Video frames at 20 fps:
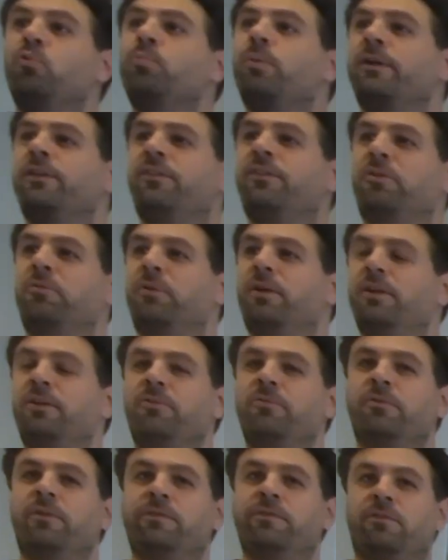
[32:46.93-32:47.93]
bacteria
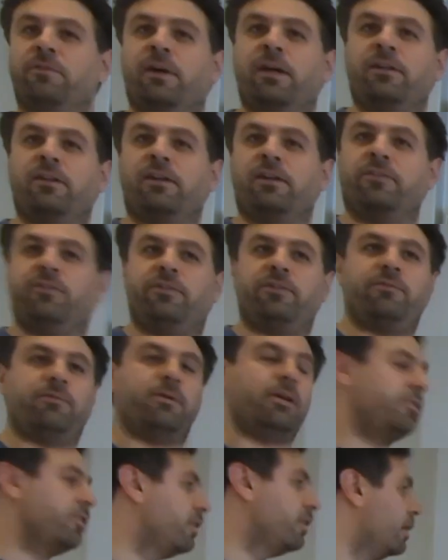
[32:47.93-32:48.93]
who have the right answer,
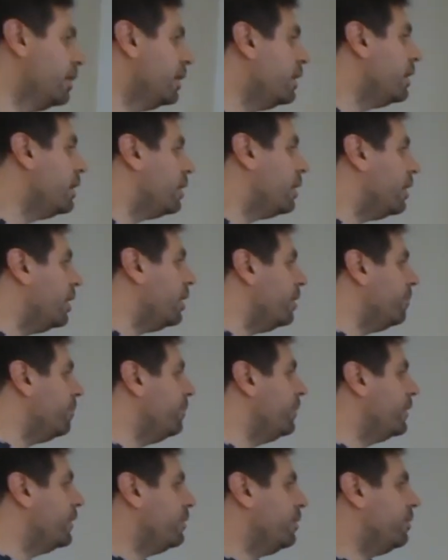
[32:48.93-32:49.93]
right?
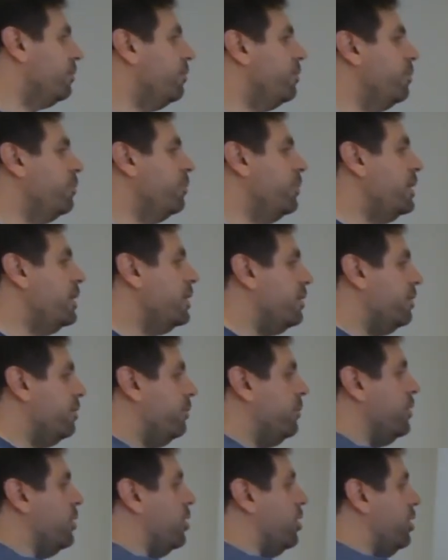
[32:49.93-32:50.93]

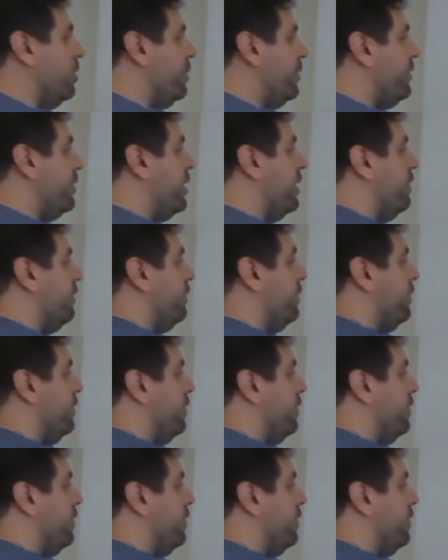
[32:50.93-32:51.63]
We always have